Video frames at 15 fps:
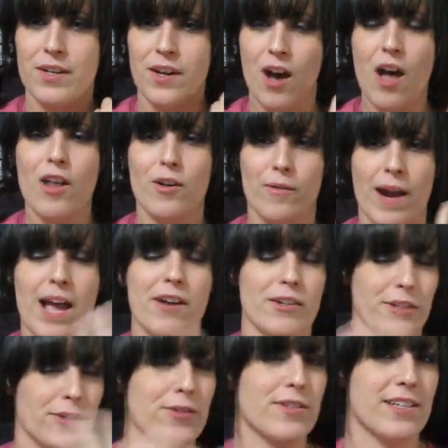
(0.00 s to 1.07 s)
all around,
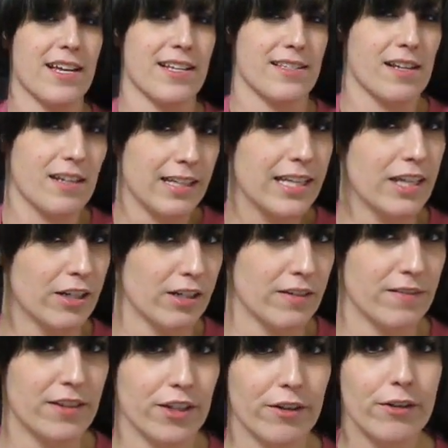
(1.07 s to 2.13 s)
Yusuke is the leader
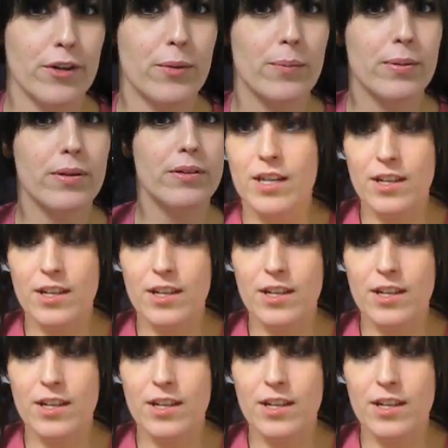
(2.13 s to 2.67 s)
of the group.